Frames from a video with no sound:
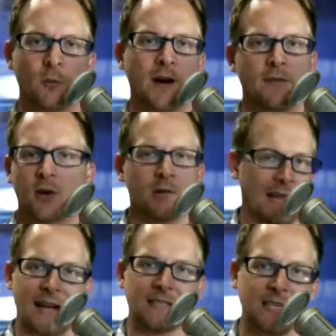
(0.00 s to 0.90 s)
Whatever
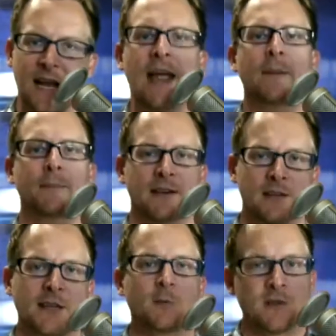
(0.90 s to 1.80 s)
last thing I happened to
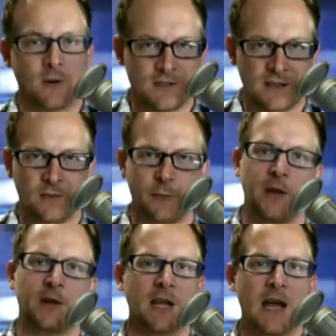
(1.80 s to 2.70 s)
click was always at the front
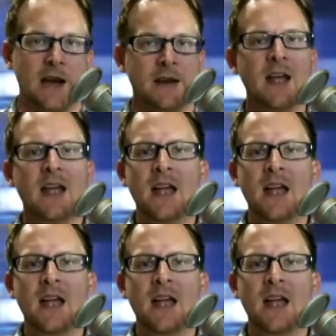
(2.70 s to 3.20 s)
of the line.